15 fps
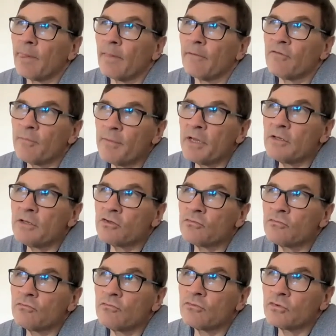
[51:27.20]
for me
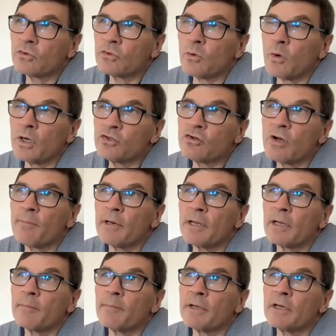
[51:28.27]
quite
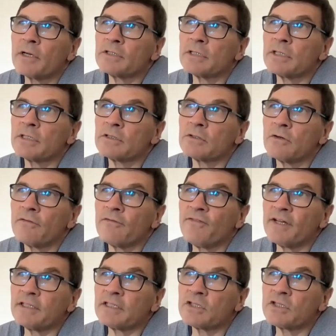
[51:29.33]
troubling because it sort of
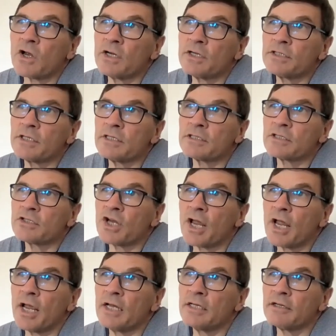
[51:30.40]
fetishizes
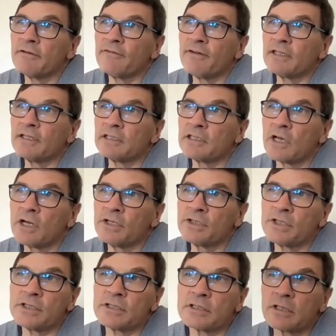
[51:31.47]
change, it
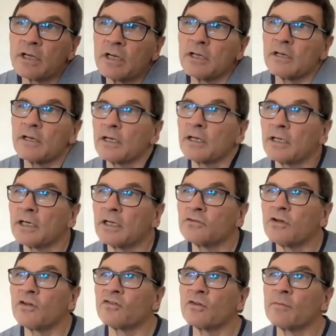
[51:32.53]
fetishizes kind of like a
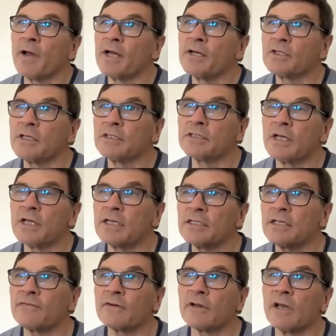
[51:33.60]
transformation as, as
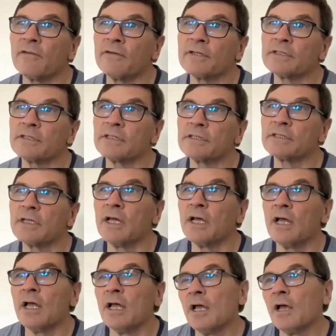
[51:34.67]
if kind of it's just
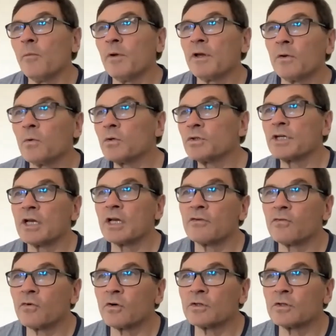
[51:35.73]
we can all change
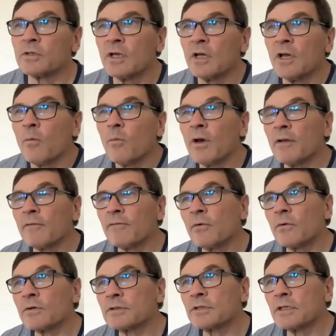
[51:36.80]
forms. When of
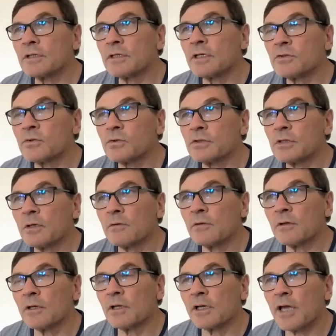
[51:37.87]
course there, there's
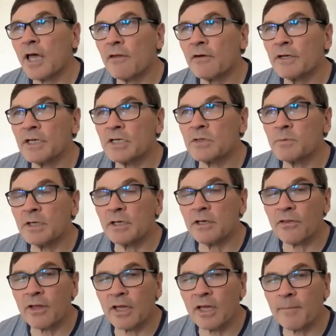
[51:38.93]
also like other ideas we need
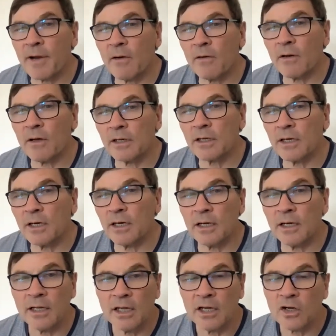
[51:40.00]
to think about, like
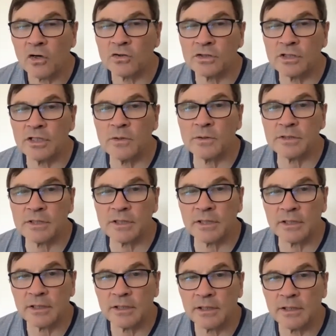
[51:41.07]
uh, continuity.